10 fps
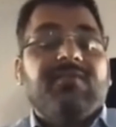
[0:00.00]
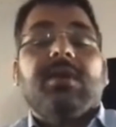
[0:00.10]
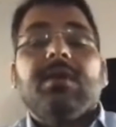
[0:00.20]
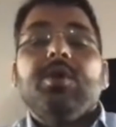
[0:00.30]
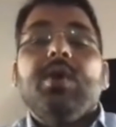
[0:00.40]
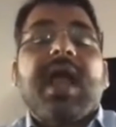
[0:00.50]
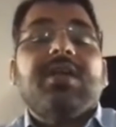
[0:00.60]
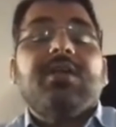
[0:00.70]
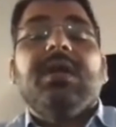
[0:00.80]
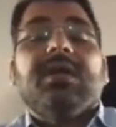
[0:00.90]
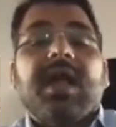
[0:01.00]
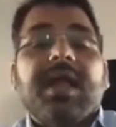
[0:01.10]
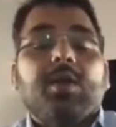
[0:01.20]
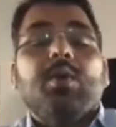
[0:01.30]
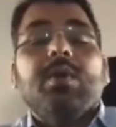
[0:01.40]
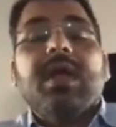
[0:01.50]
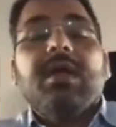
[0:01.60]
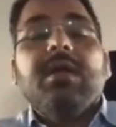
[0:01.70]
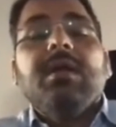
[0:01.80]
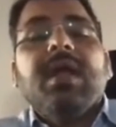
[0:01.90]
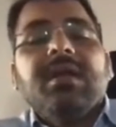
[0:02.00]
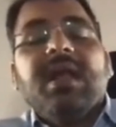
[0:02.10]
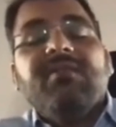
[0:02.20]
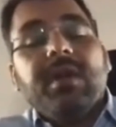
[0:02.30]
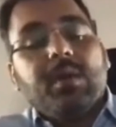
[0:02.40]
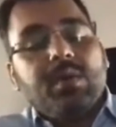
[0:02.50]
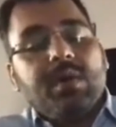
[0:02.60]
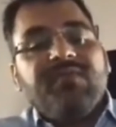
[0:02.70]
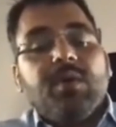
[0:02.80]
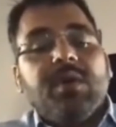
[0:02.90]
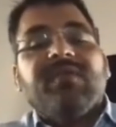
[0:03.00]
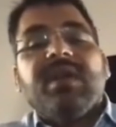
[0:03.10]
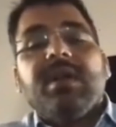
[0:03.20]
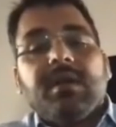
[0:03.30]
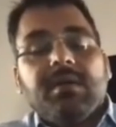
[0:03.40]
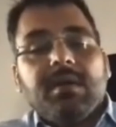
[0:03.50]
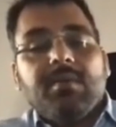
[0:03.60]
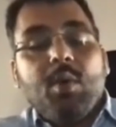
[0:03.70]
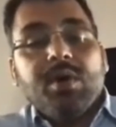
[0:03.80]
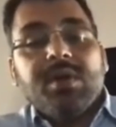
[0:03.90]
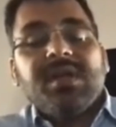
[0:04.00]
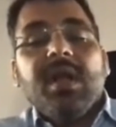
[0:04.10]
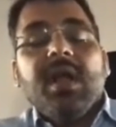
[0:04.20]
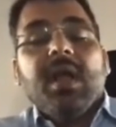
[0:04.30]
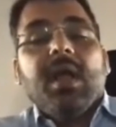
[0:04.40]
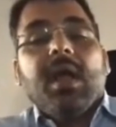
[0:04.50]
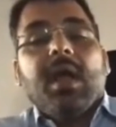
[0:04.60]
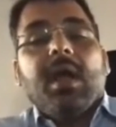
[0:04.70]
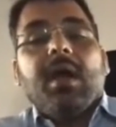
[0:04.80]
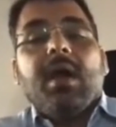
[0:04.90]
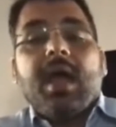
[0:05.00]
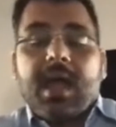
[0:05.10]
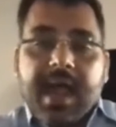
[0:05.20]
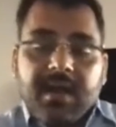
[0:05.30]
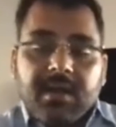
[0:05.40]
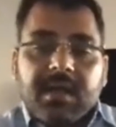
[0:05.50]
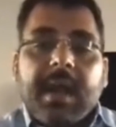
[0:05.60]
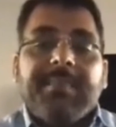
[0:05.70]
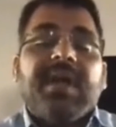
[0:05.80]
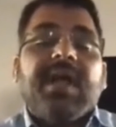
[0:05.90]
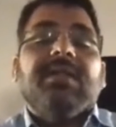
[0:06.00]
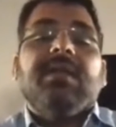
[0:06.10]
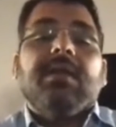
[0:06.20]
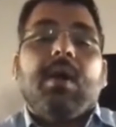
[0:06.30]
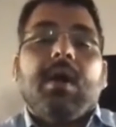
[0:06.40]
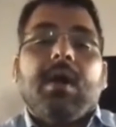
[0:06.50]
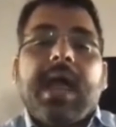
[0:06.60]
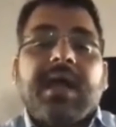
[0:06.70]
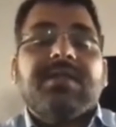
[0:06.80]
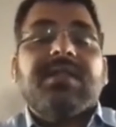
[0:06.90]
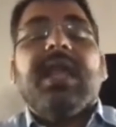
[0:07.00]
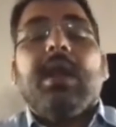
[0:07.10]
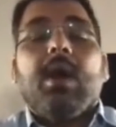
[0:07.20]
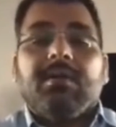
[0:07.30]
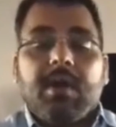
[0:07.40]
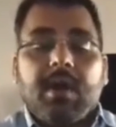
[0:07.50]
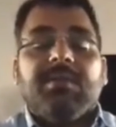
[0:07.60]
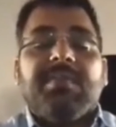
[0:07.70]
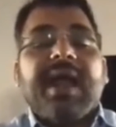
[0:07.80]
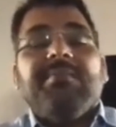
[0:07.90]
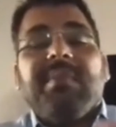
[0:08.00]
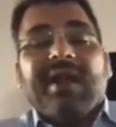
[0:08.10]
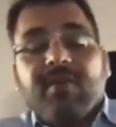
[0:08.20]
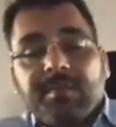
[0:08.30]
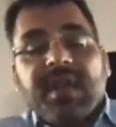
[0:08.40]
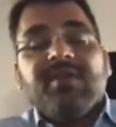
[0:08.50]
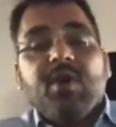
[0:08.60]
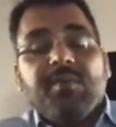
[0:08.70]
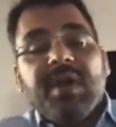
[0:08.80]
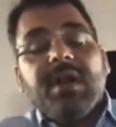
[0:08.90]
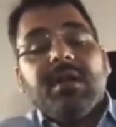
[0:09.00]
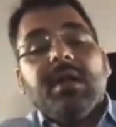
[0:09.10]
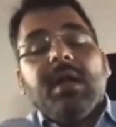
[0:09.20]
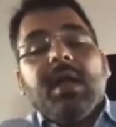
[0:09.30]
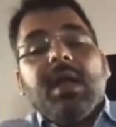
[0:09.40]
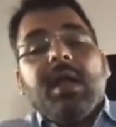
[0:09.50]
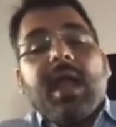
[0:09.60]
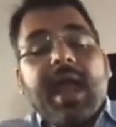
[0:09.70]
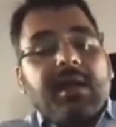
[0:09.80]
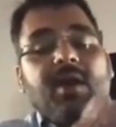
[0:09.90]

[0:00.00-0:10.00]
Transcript: That is where you are actually trying to delve into a few different modes and capitalizing at scale on the brand platform that you have built.